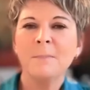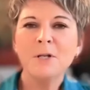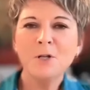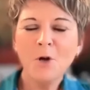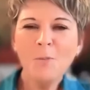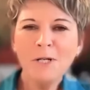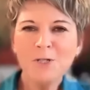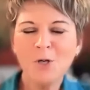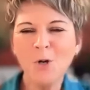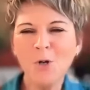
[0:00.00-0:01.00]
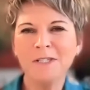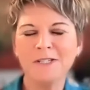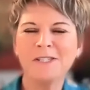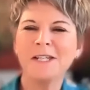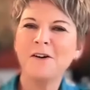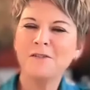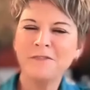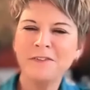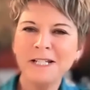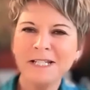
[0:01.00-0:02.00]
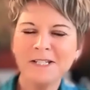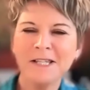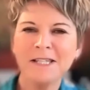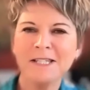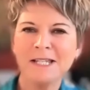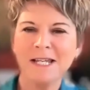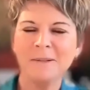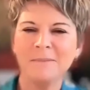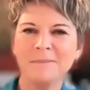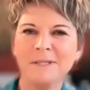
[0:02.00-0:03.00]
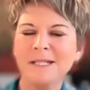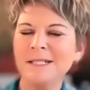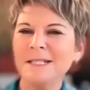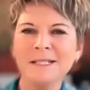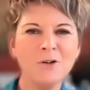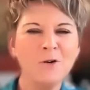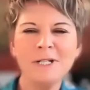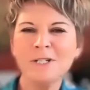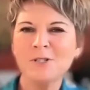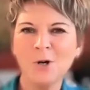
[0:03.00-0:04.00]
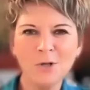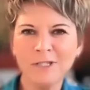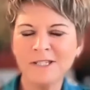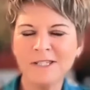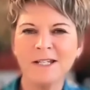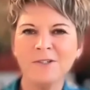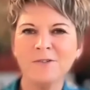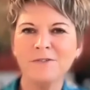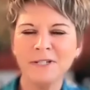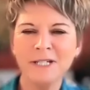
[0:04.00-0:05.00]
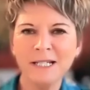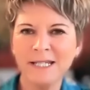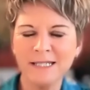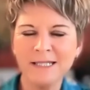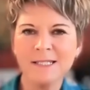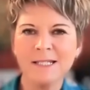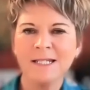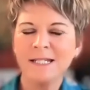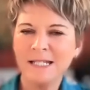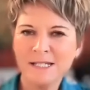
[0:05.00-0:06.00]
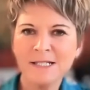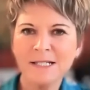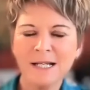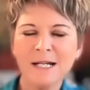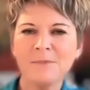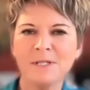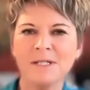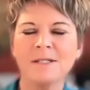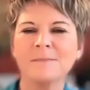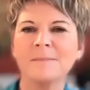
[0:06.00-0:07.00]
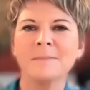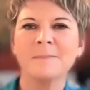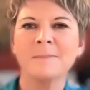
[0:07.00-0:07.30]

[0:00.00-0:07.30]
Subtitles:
But nobody told us that our feelings are the same. Nobody told us that your feelings is an alarm system.